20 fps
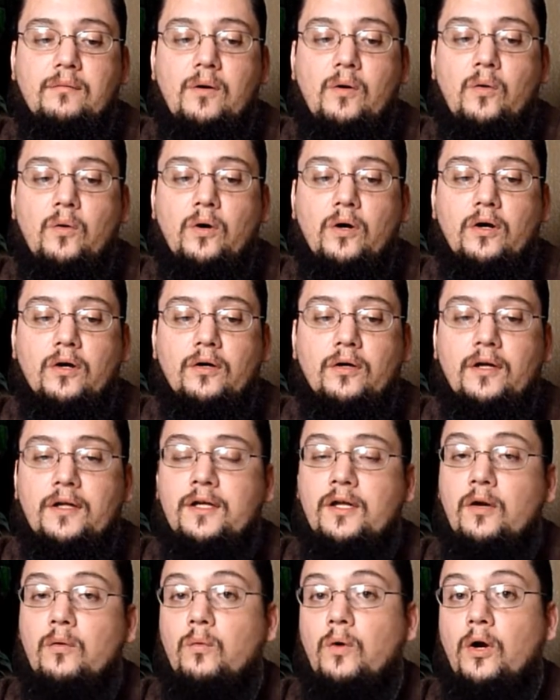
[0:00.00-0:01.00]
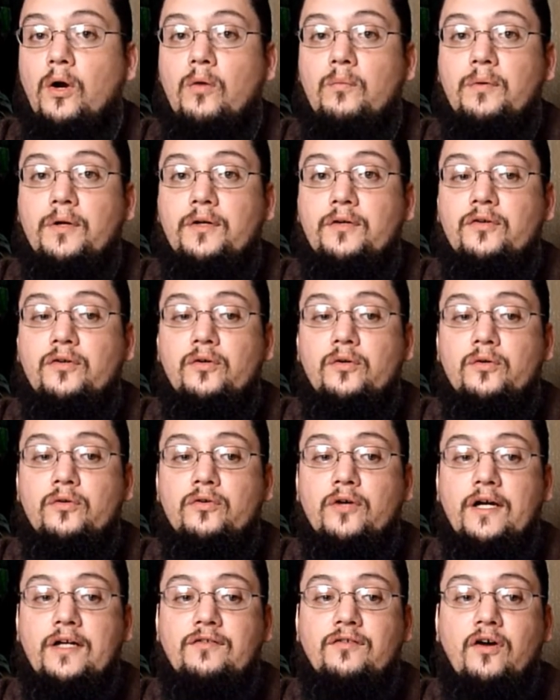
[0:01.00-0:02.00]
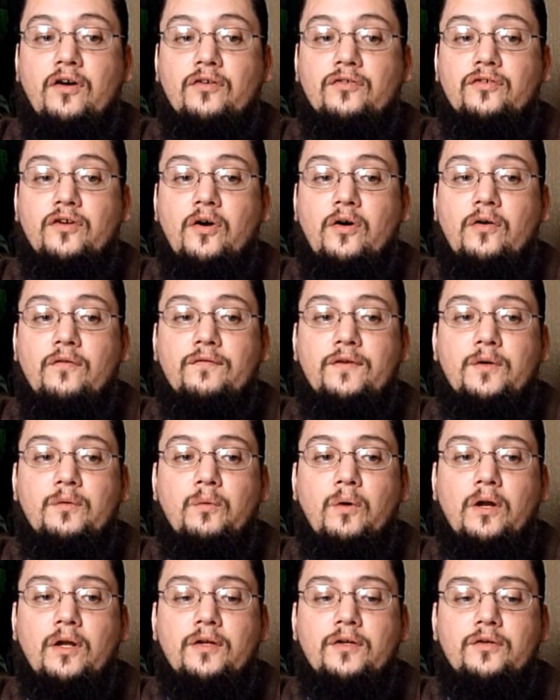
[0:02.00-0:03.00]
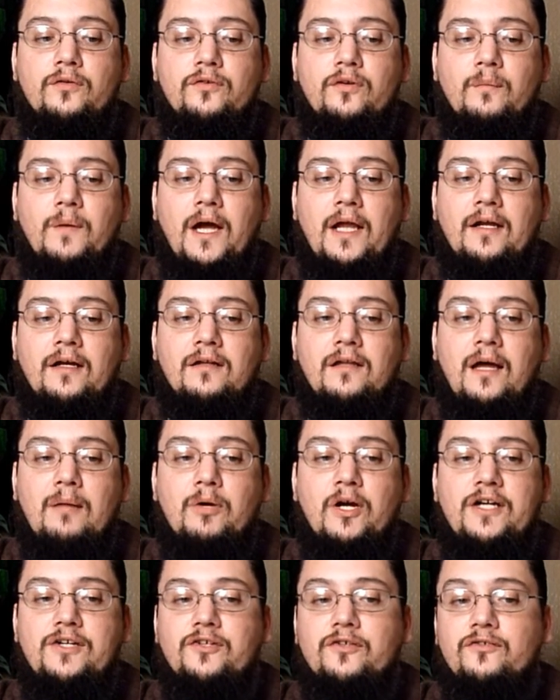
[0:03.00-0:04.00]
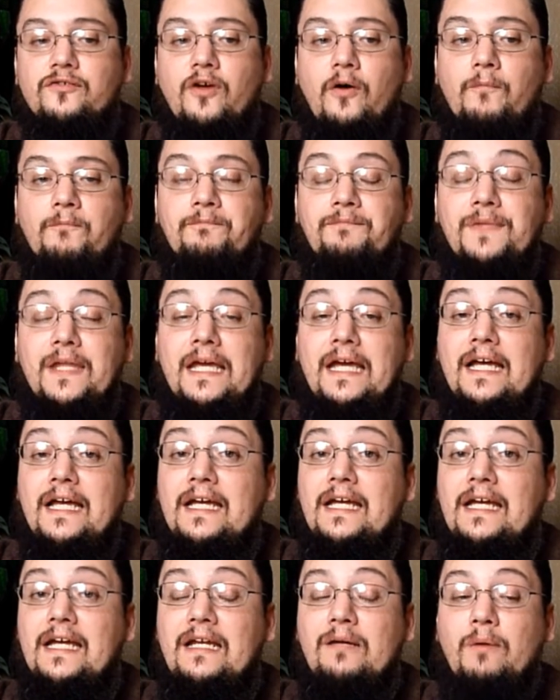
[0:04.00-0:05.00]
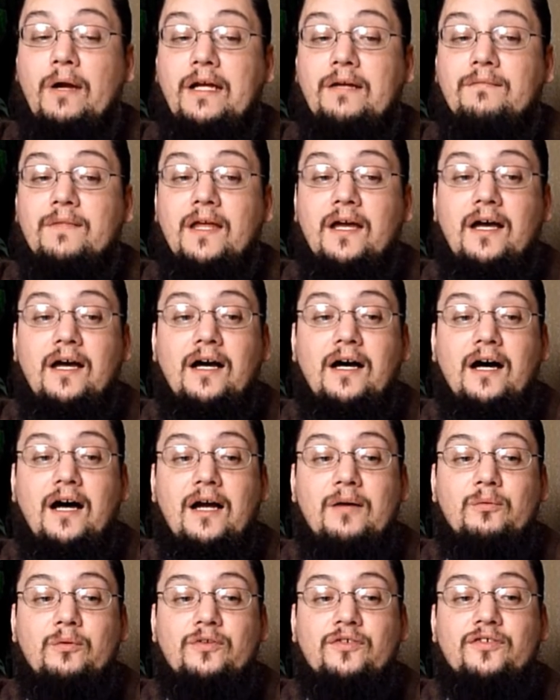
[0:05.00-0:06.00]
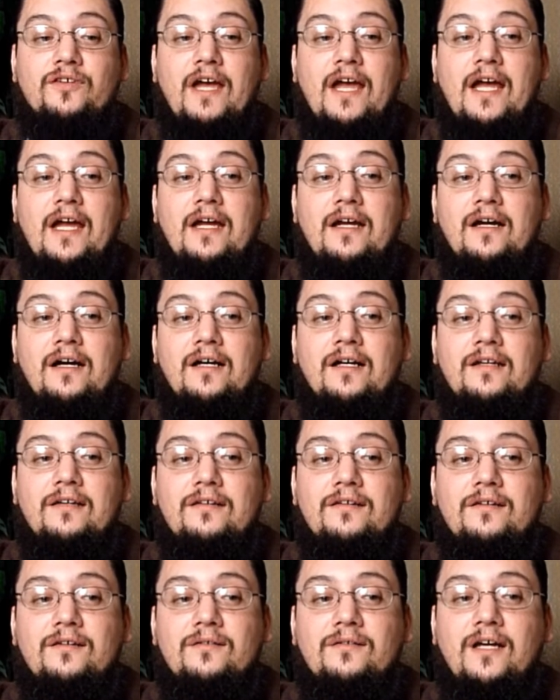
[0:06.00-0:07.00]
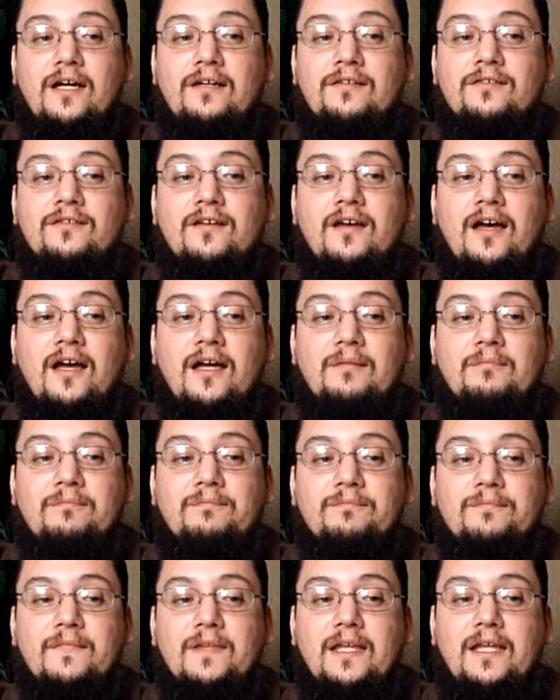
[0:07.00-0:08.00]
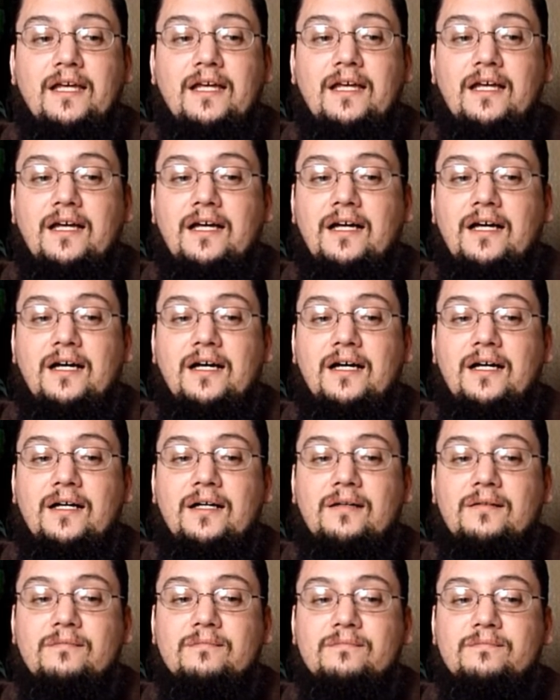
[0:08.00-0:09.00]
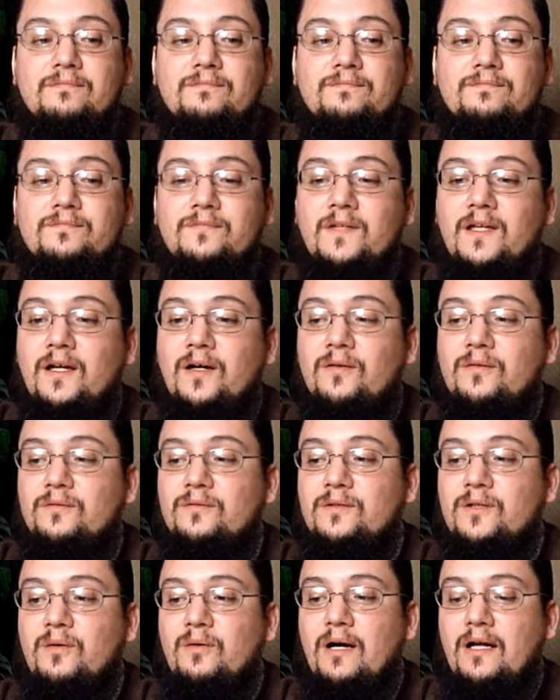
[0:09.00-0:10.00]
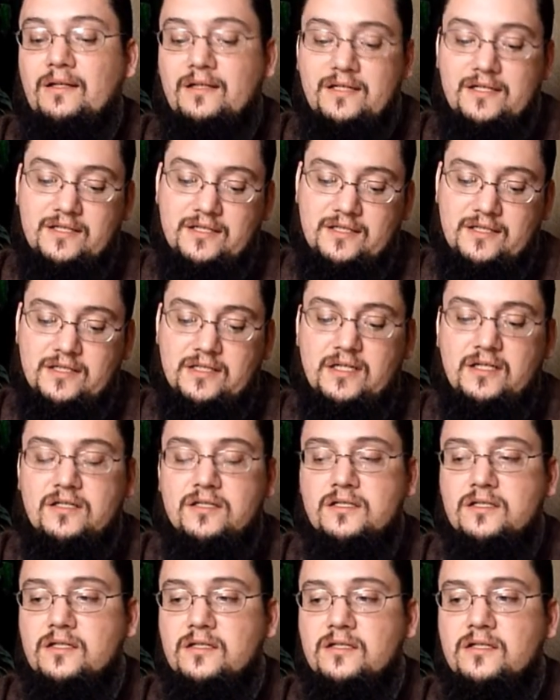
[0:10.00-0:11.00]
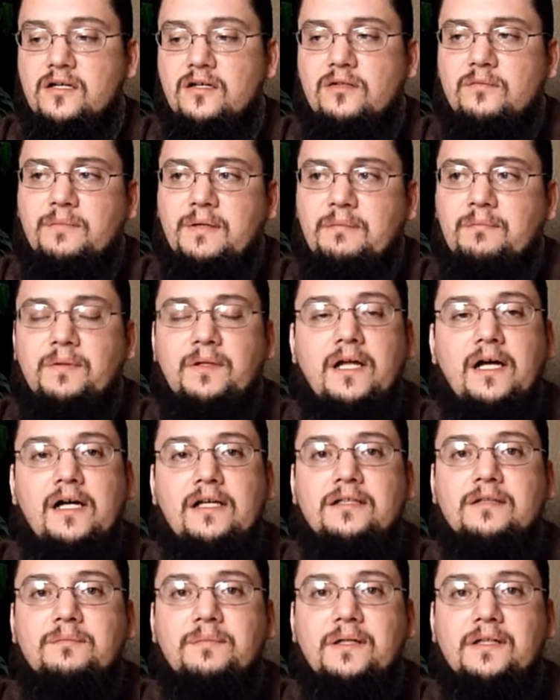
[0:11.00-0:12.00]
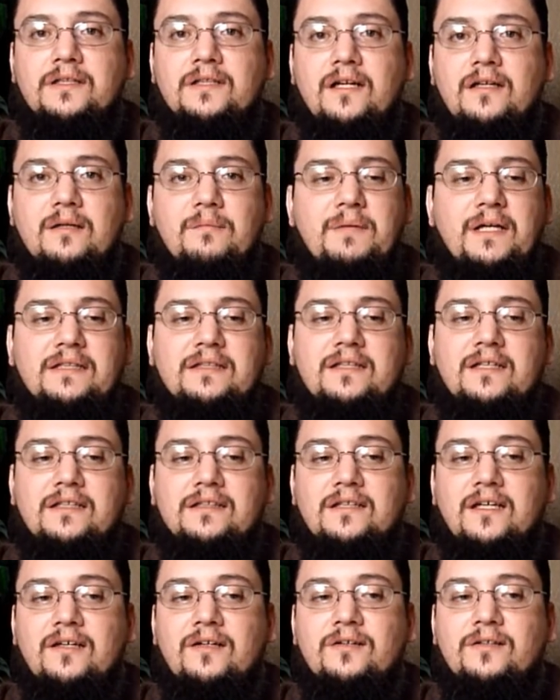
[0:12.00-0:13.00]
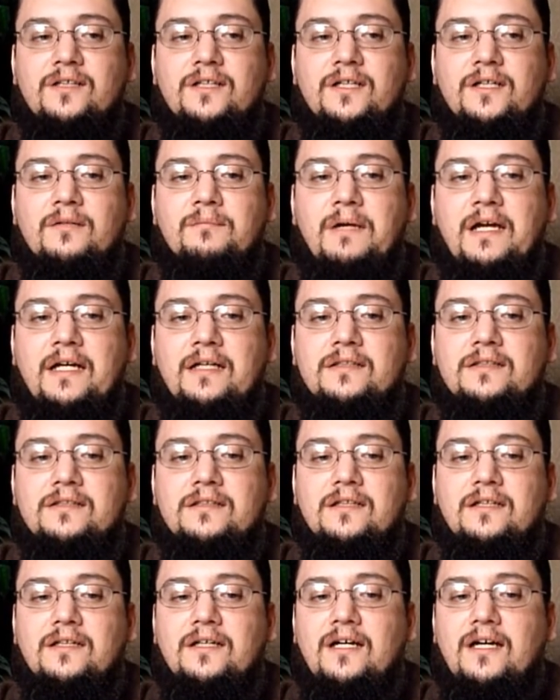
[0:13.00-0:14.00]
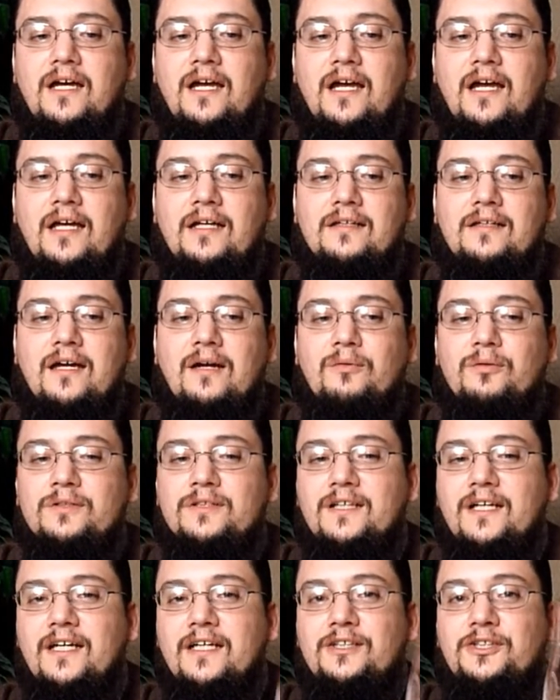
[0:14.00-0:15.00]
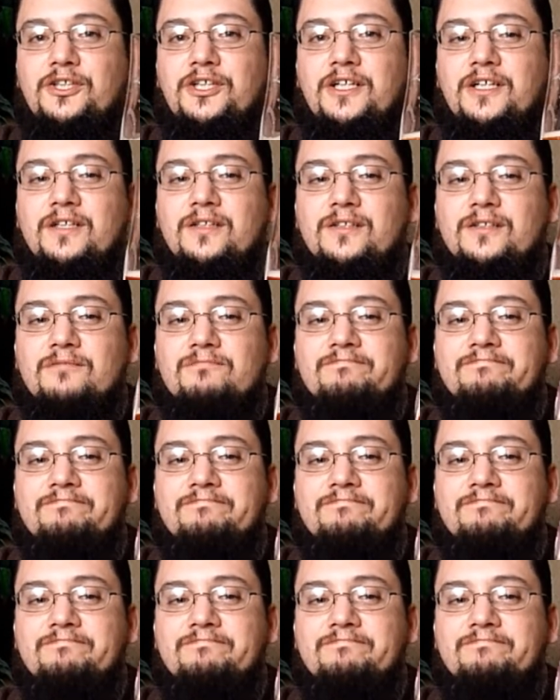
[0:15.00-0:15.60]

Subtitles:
or we're open to trades also if you want to do some kind of collaboration. So anyway, I will say until next time, go out. This is a solid B plus, but it's not the best thing Southern Tier makes, and I will say cheers.